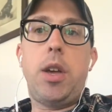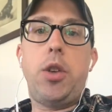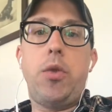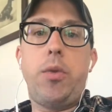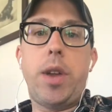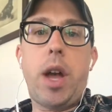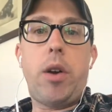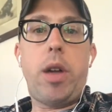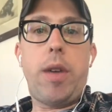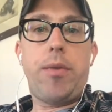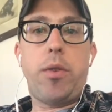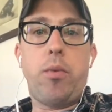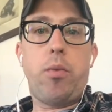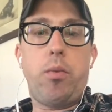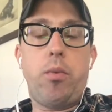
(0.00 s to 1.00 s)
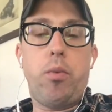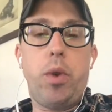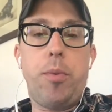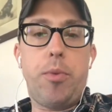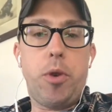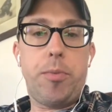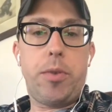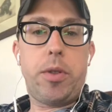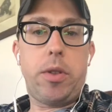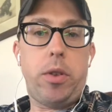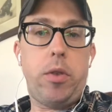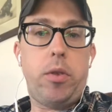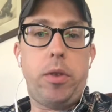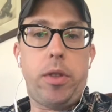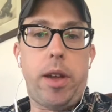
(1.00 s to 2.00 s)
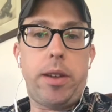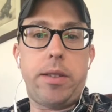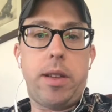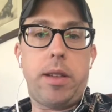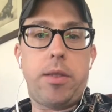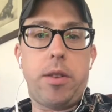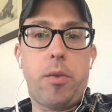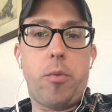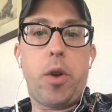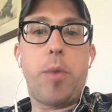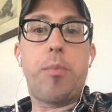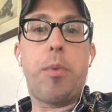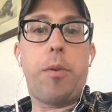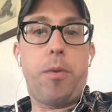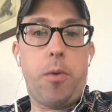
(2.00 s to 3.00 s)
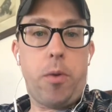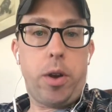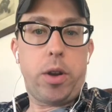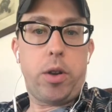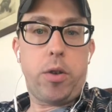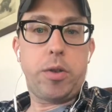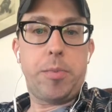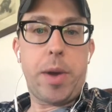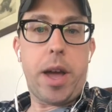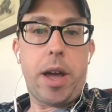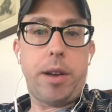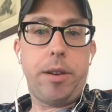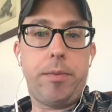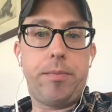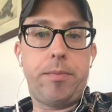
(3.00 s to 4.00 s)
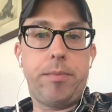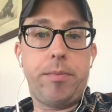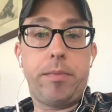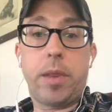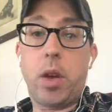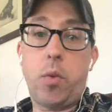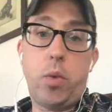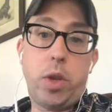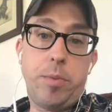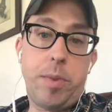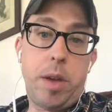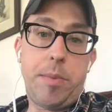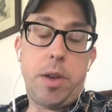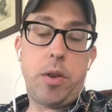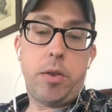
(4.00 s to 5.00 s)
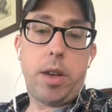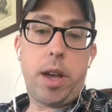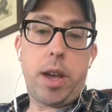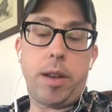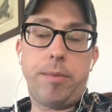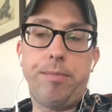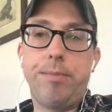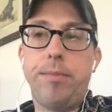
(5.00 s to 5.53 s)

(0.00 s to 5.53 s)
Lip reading: you now have to repurpose and utilize that somewhere before it goes bad, which may be okay.